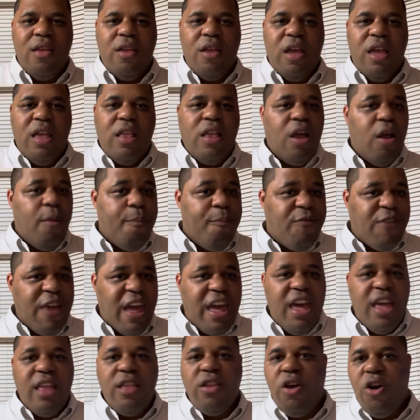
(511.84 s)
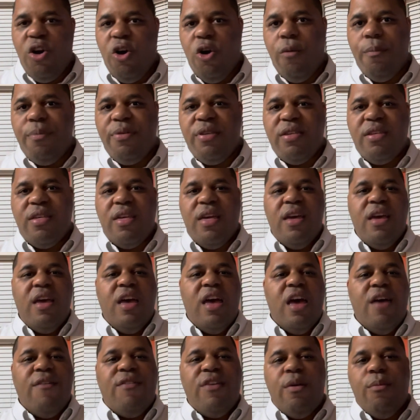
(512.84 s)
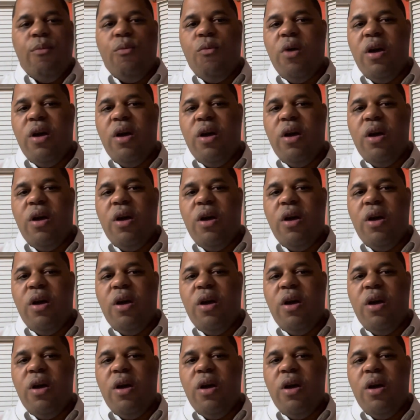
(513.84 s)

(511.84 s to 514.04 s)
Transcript: in the vain hopes of him